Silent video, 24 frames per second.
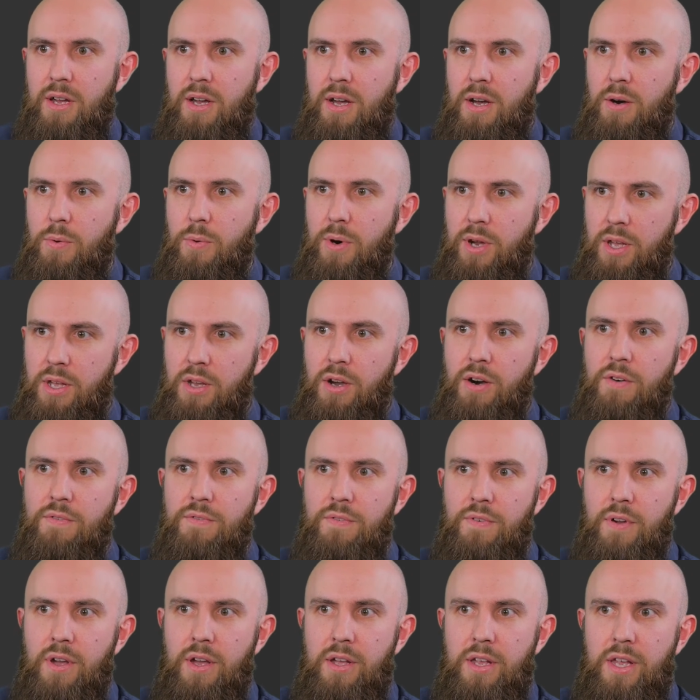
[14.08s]
A way
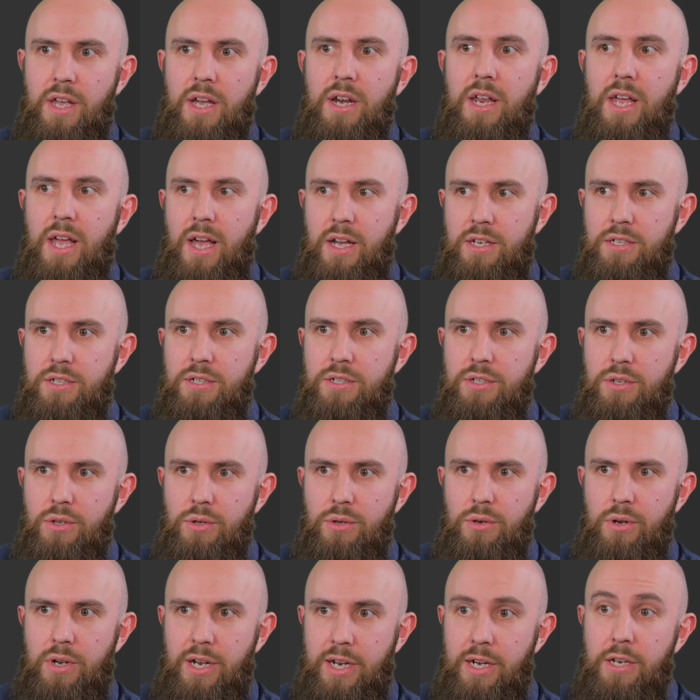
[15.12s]
of getting access to
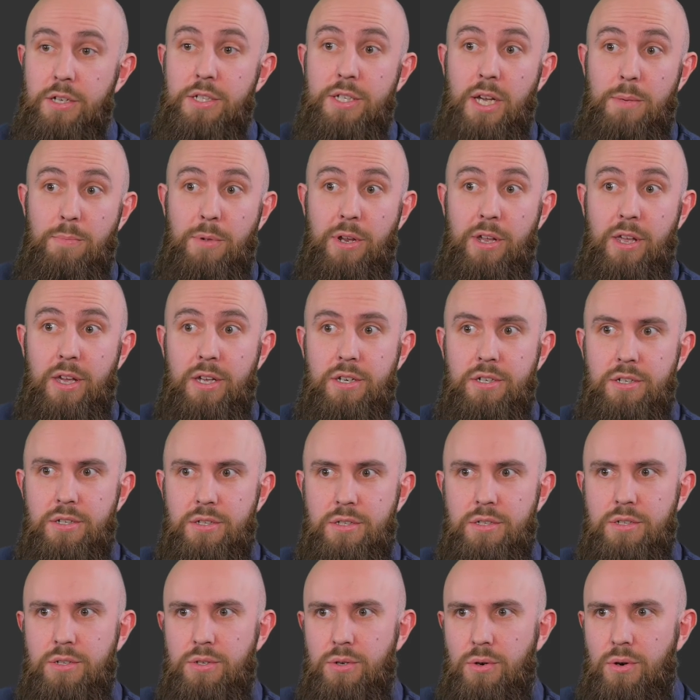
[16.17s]
your Linux
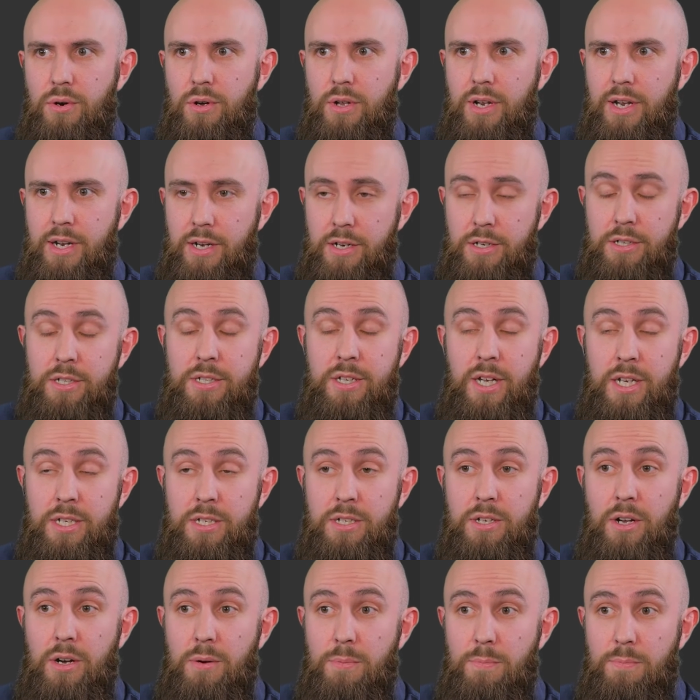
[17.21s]
applications, your Linux
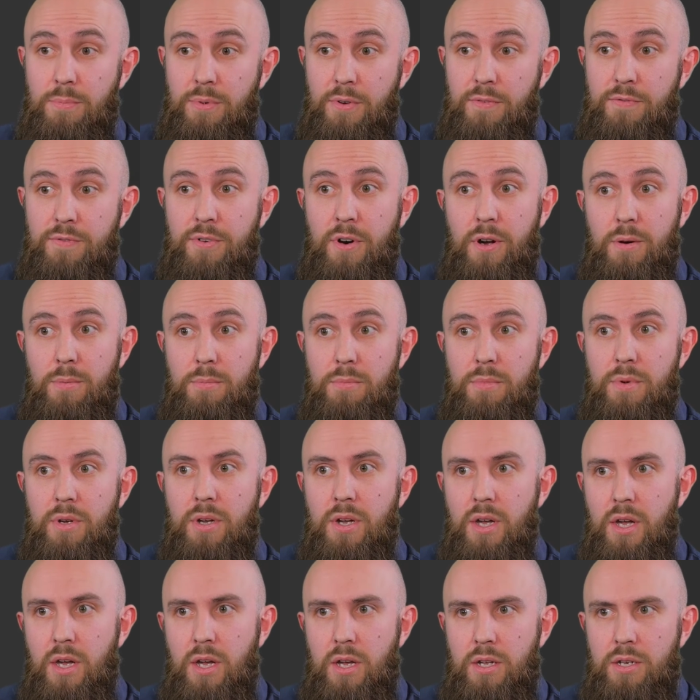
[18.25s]
desktop, from
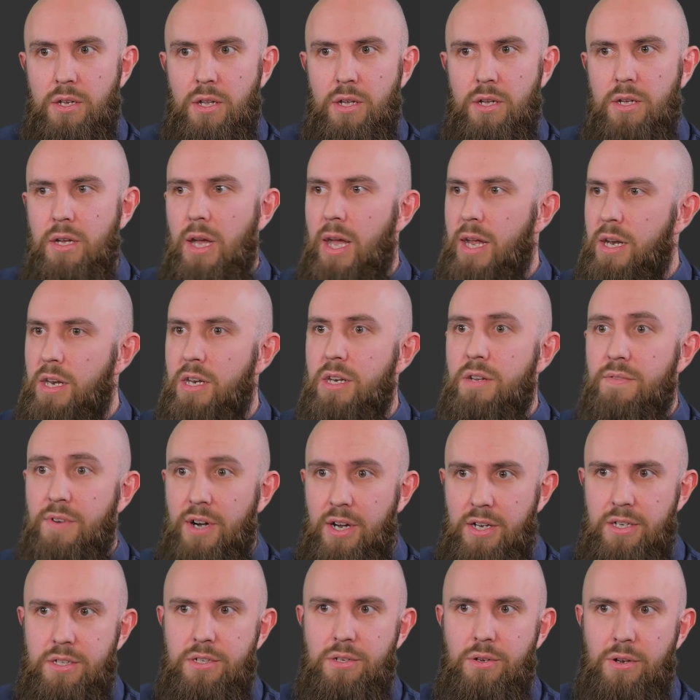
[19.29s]
any
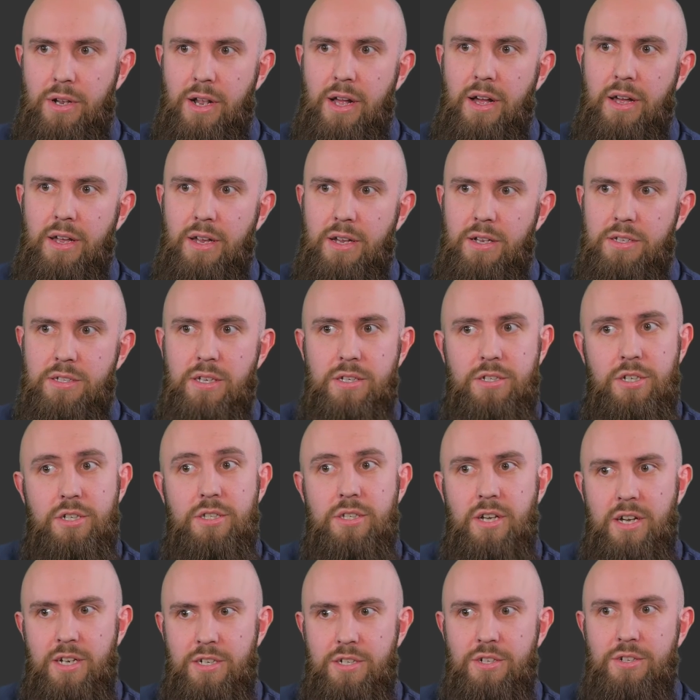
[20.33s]
device you'd like, such
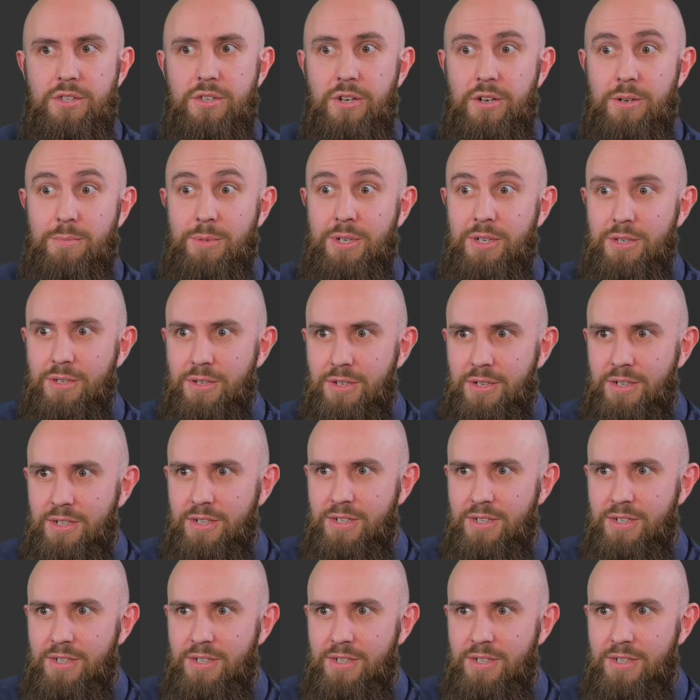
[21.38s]
as IGEL terminals.